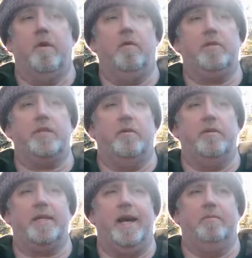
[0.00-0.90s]
also
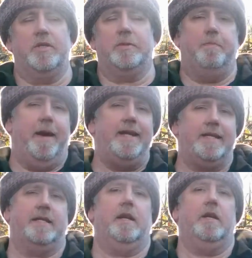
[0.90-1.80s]
there's how much
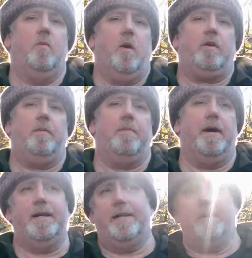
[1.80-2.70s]
space are you
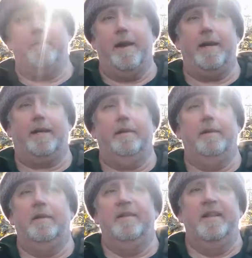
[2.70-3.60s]
occupying in your bag.
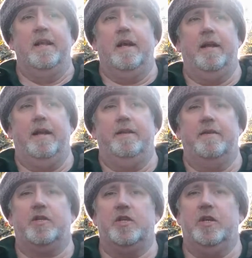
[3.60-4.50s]
And there
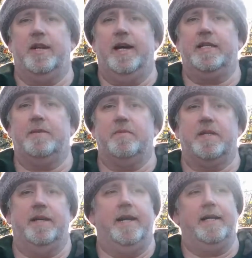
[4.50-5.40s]
are certain items
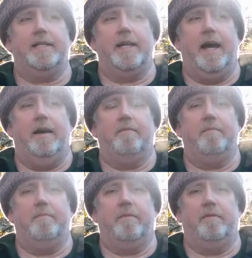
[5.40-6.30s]
that are nice to have,
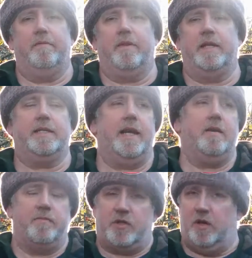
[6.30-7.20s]
but they
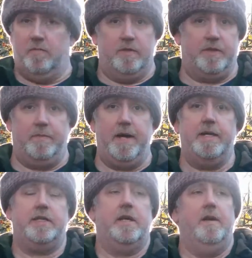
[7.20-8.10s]
take up so much
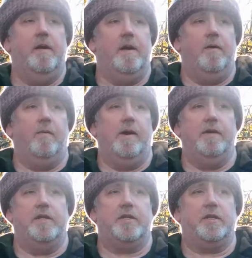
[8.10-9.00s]
space.
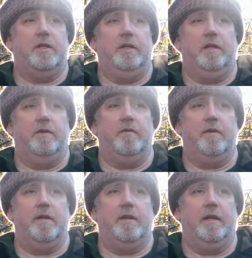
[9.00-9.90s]
Whereas, you know,
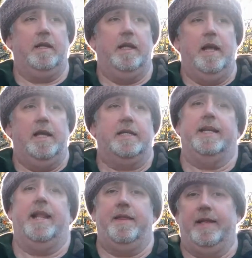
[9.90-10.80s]
there,
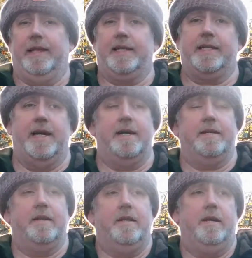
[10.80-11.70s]
say like the
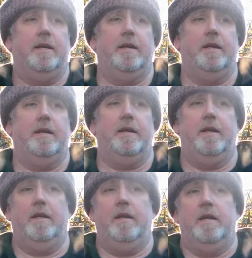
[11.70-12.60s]
Lixada
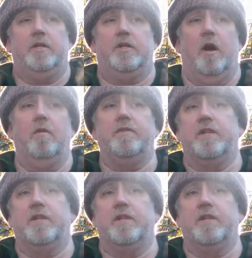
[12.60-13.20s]
stoves